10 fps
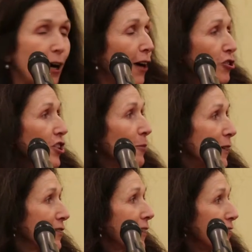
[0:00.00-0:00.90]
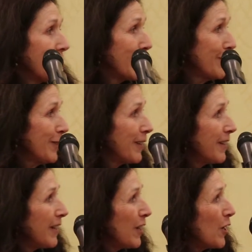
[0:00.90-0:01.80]
I'll share my slides later.
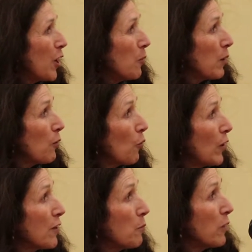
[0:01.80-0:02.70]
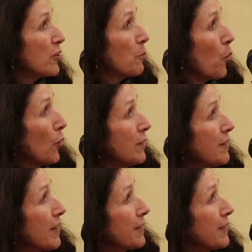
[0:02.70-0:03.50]
But one of the most important